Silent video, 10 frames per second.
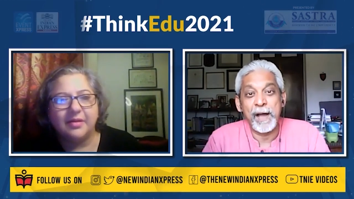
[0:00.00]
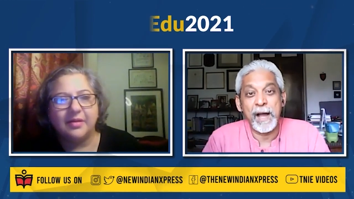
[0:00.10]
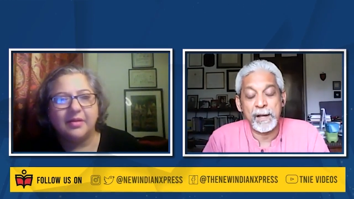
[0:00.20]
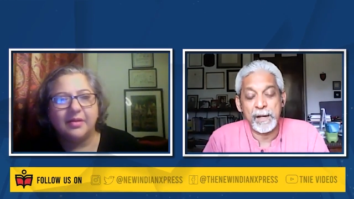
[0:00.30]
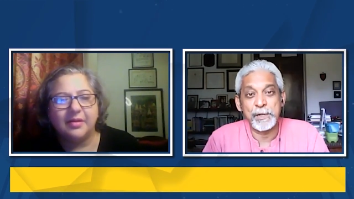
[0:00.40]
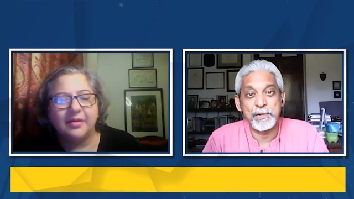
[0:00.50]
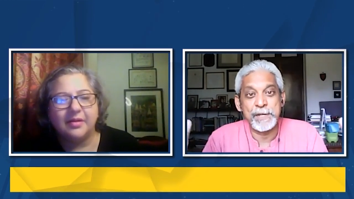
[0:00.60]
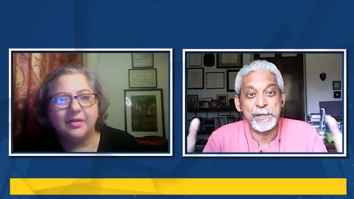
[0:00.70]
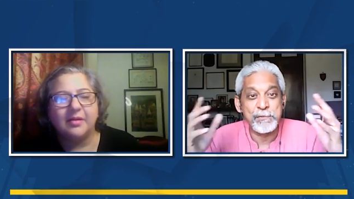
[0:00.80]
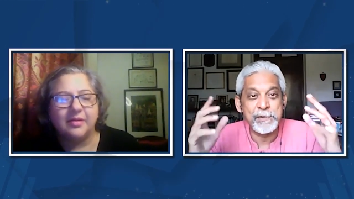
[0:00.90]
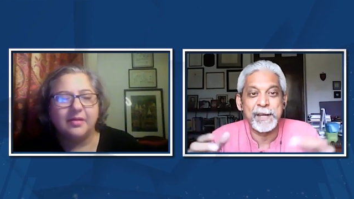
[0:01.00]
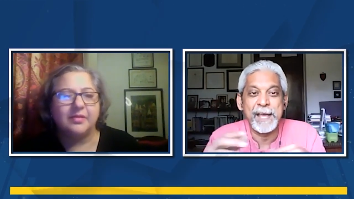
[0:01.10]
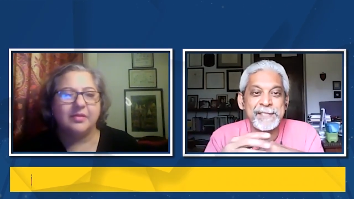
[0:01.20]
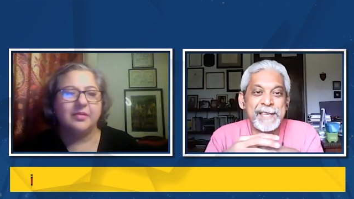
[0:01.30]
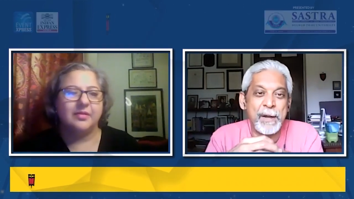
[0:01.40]
Speaker 1: our country to
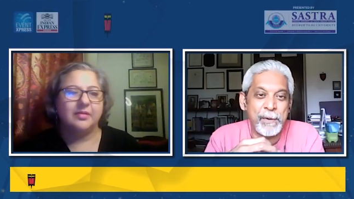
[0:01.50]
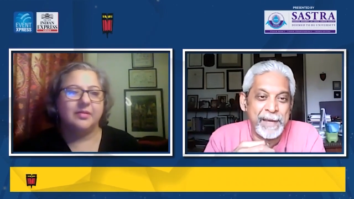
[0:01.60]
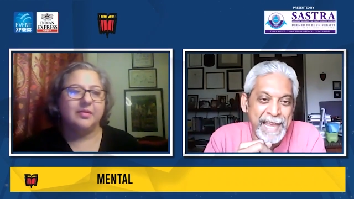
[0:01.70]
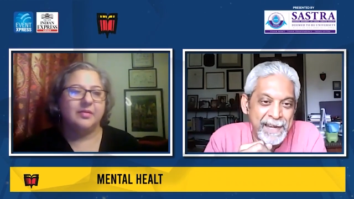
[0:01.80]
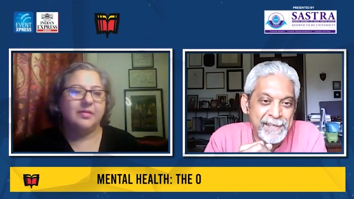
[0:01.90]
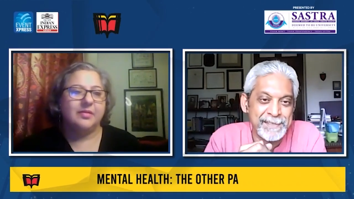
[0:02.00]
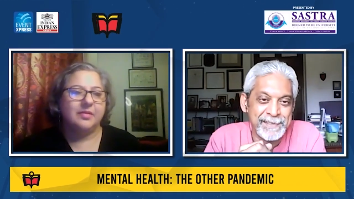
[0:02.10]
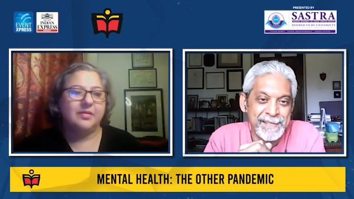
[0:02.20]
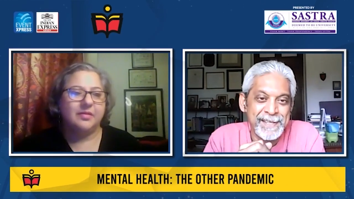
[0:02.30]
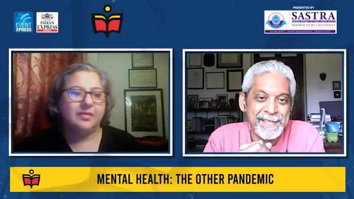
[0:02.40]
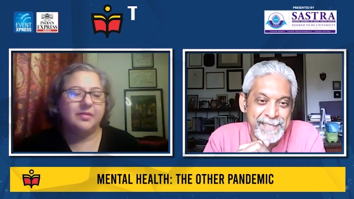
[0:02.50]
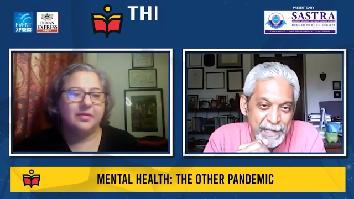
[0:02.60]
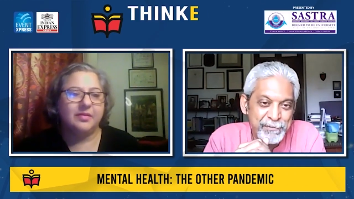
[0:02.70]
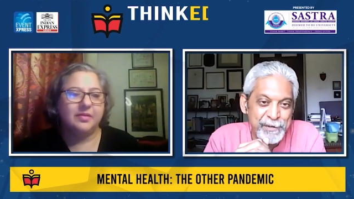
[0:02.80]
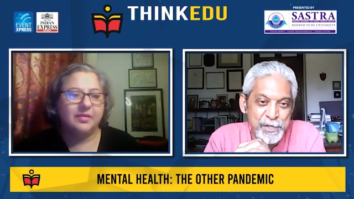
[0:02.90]
realizing how callous,
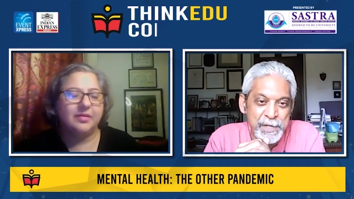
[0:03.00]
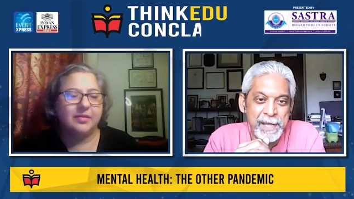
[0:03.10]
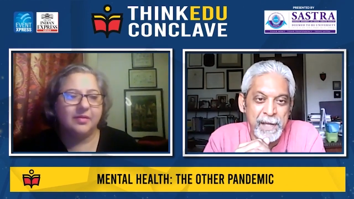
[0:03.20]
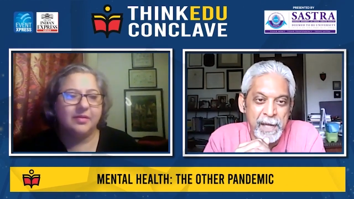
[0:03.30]
selfish, and